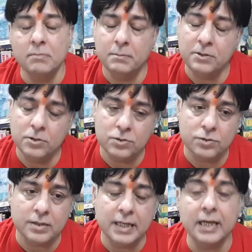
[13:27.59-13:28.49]
Maybe you
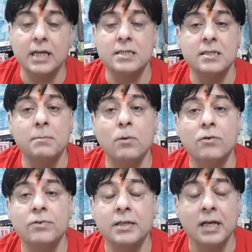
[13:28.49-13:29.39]
should take a sip
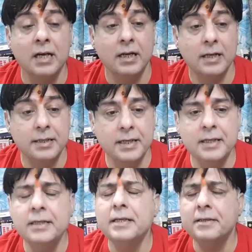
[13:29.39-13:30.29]
of it
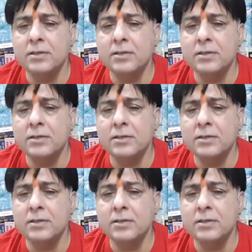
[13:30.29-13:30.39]
daily.